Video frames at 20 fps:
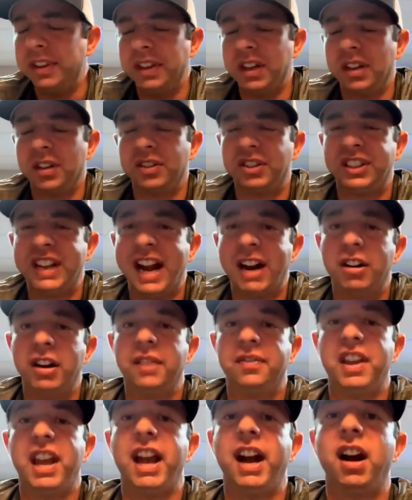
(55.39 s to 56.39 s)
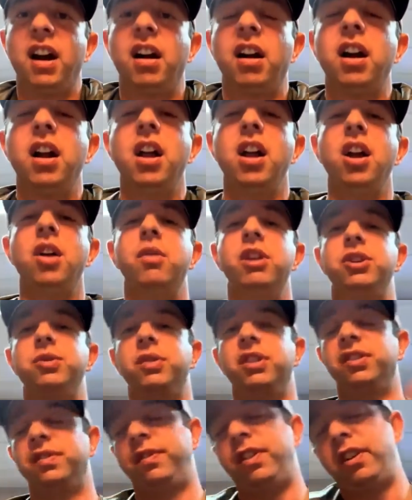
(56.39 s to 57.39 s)
standard of care, which
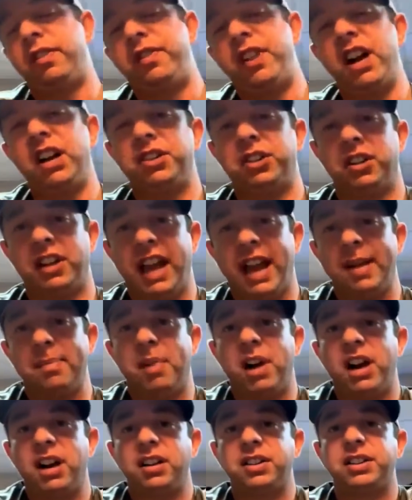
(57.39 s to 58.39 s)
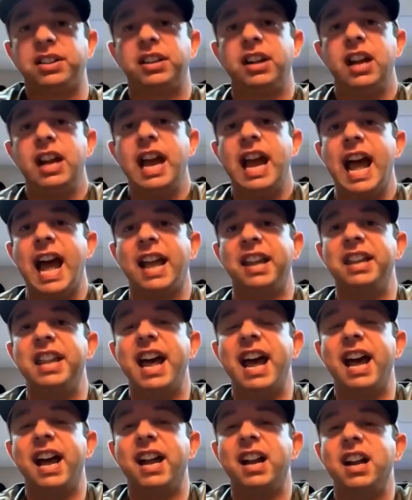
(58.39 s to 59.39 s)
was FOLFOX or CAPOX, and
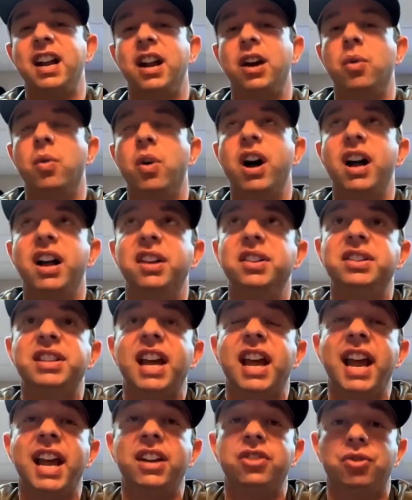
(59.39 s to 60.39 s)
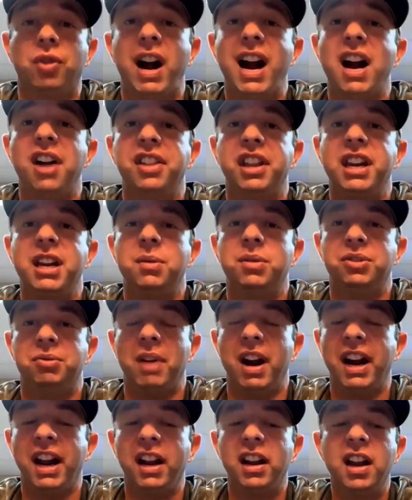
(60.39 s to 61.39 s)
then it was a trial that he was
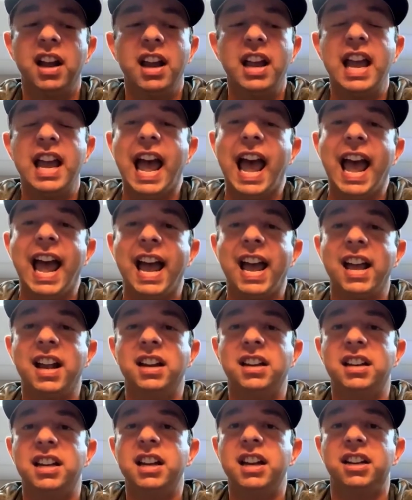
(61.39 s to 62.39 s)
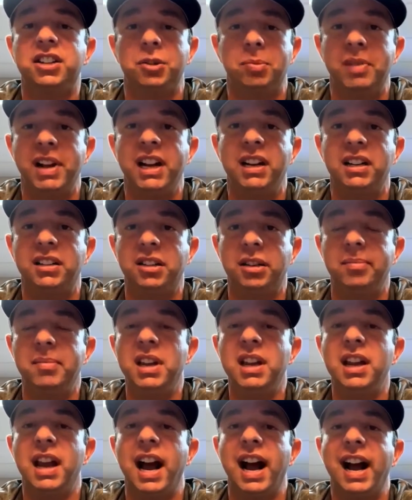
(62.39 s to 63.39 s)
running. And he explained it to
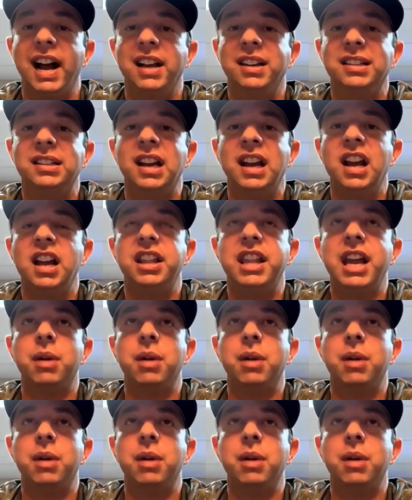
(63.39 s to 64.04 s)
me as they